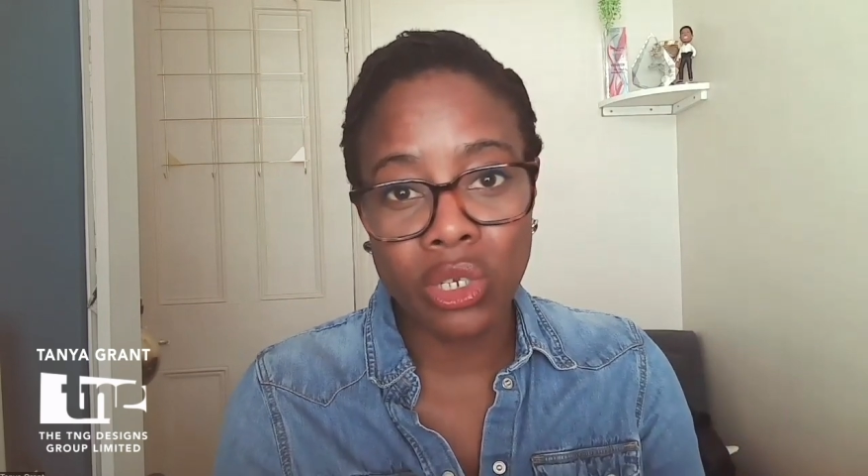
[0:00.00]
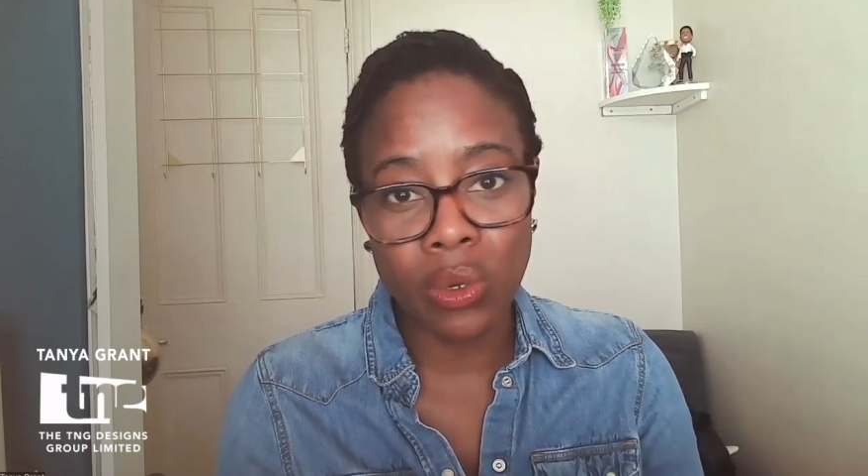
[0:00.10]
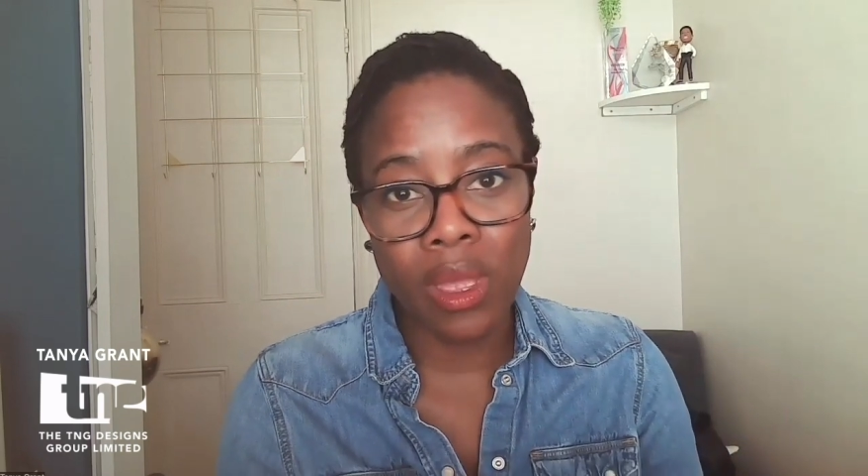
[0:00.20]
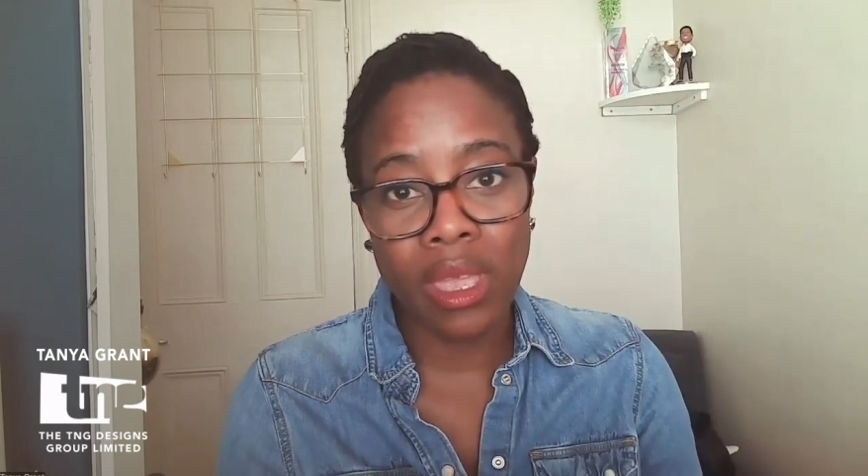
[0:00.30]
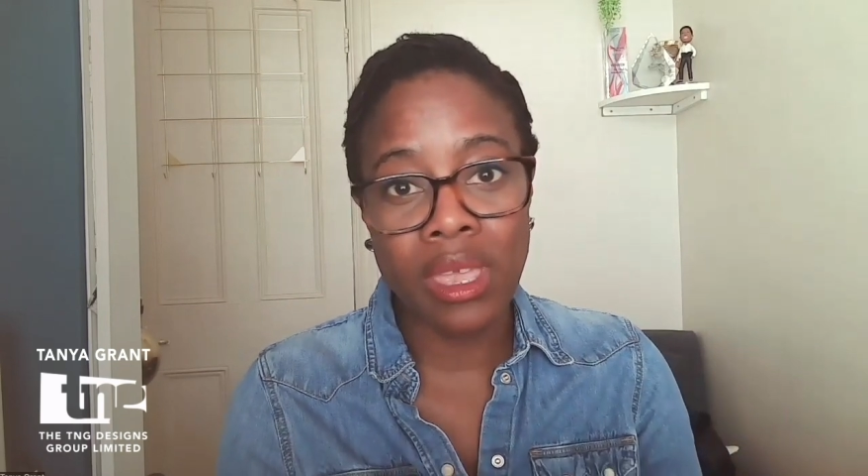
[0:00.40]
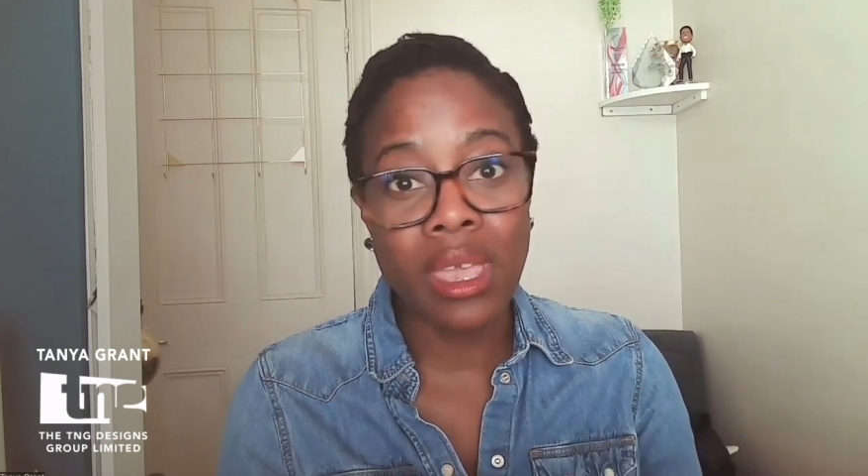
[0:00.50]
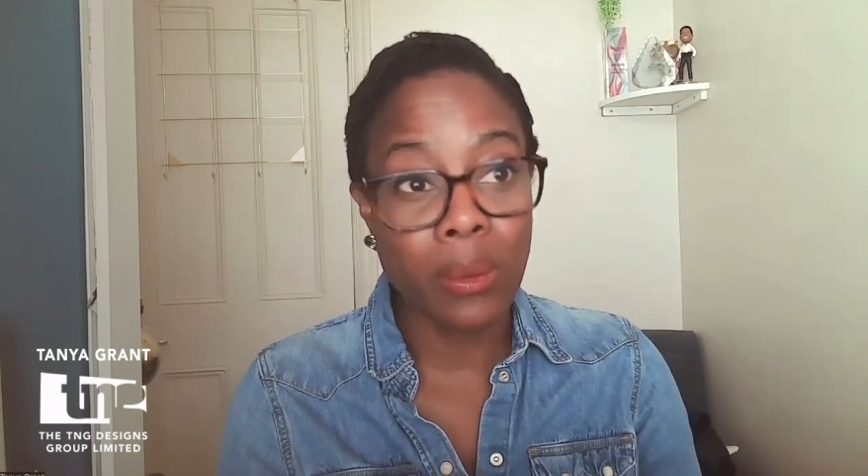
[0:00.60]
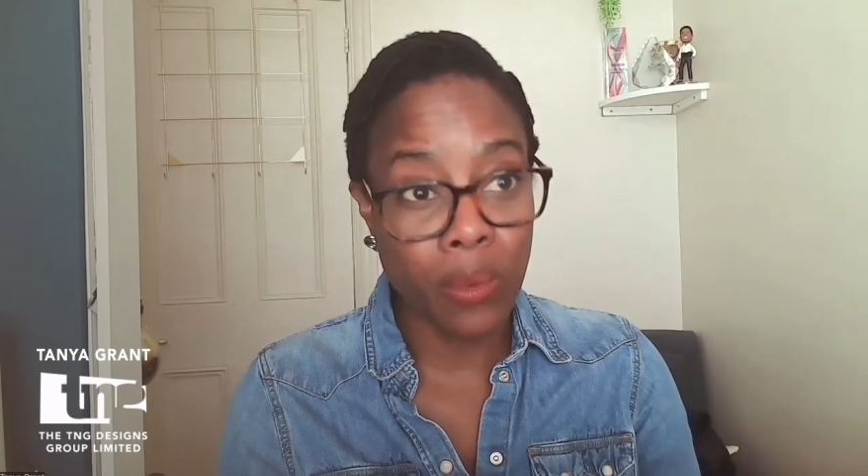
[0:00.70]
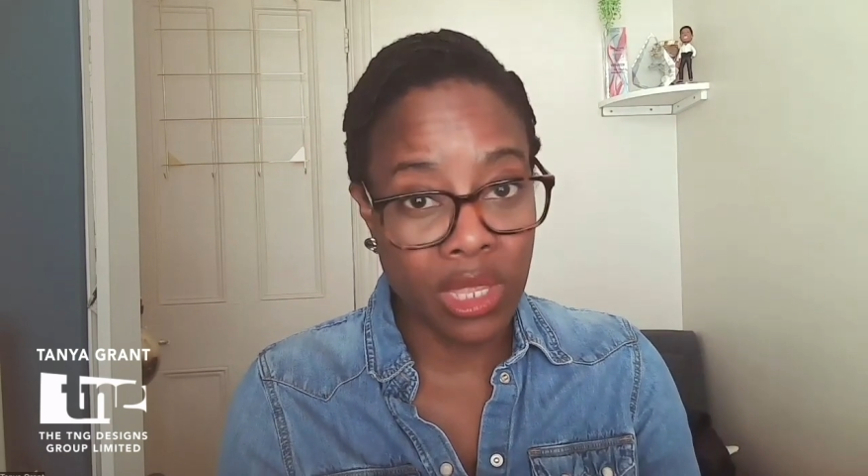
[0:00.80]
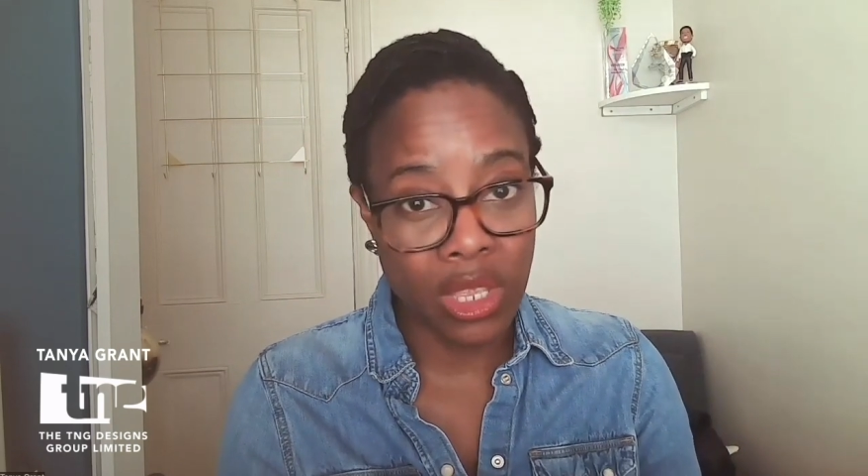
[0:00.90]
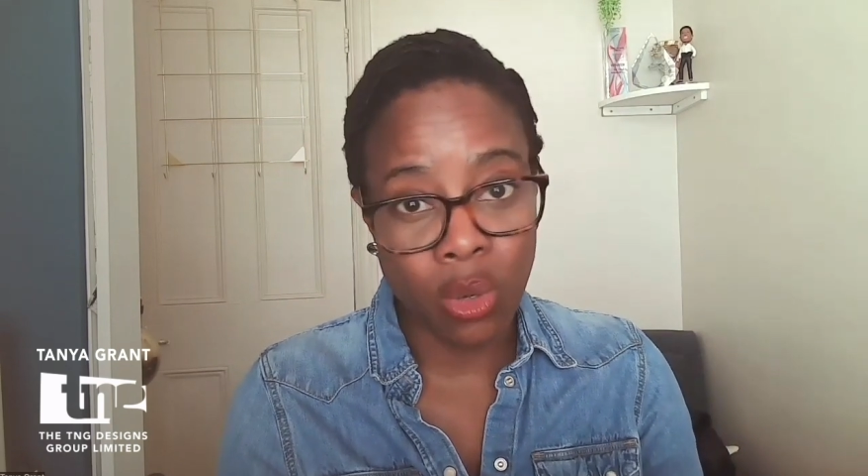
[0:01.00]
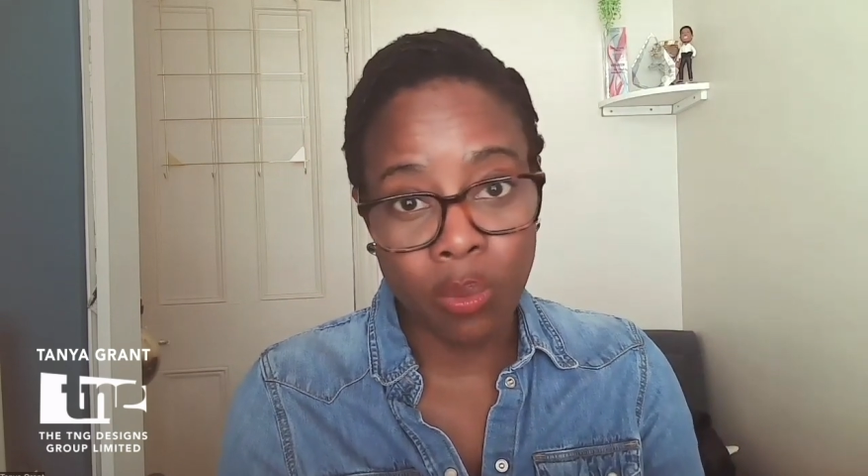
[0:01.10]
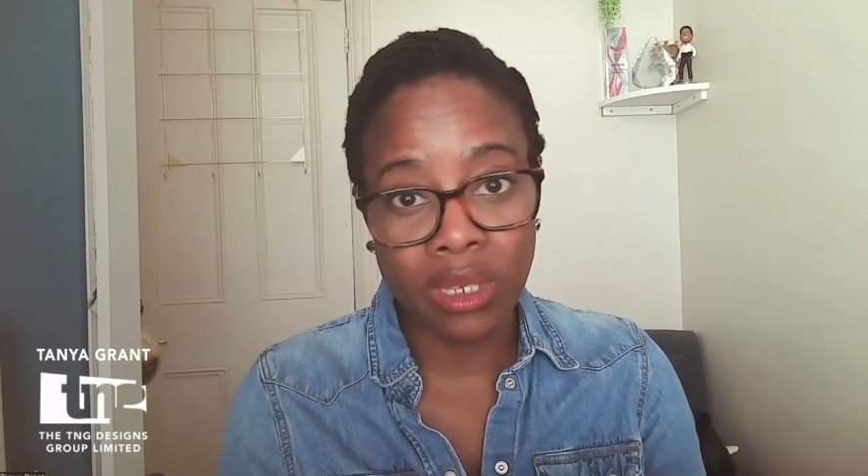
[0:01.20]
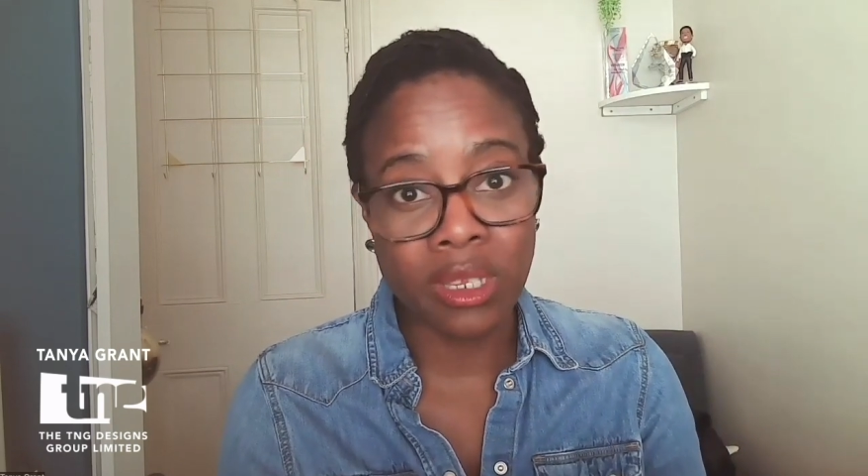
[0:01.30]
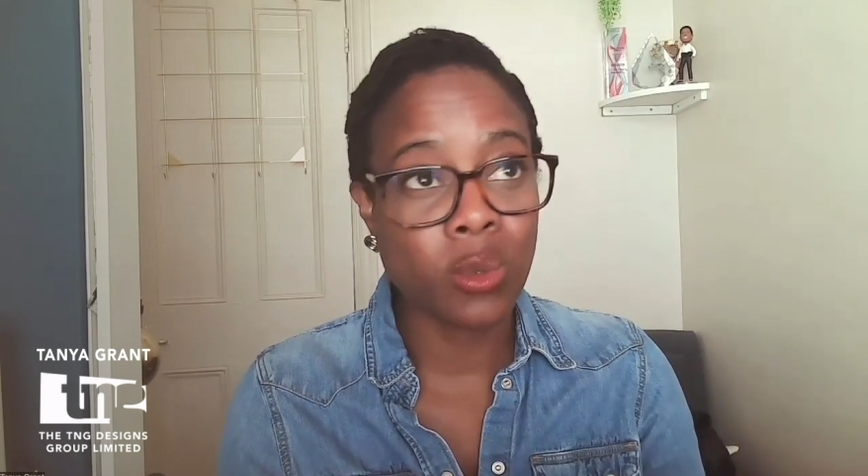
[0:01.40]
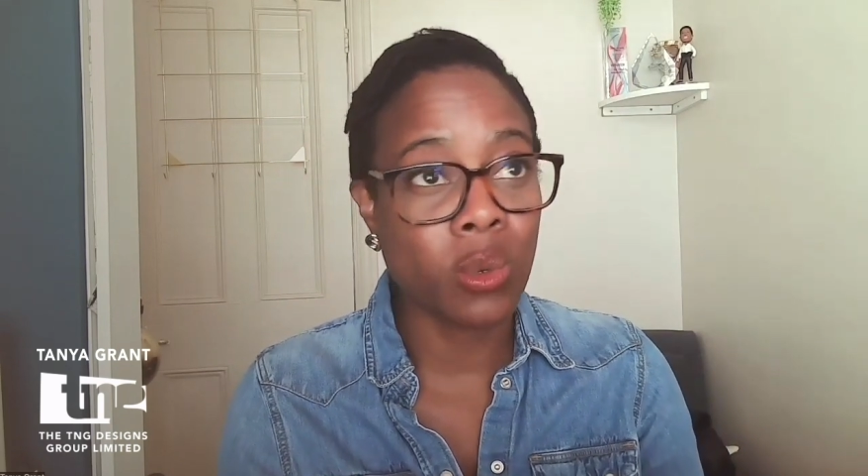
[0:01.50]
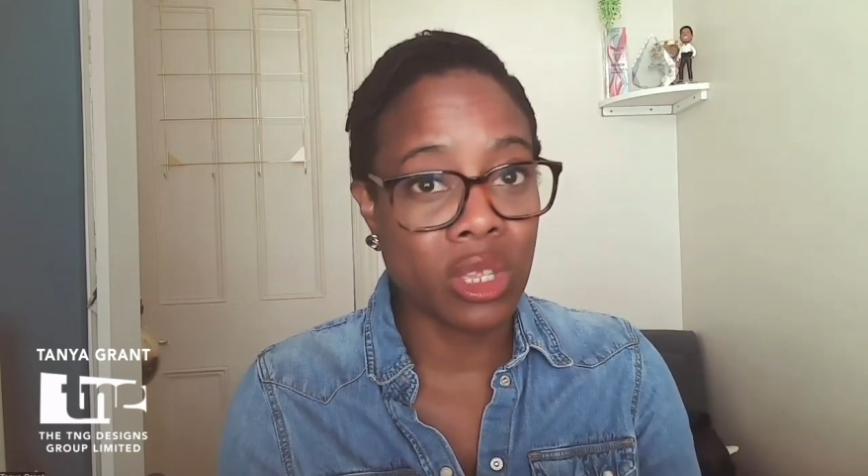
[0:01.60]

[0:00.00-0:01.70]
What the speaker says: doing within your business,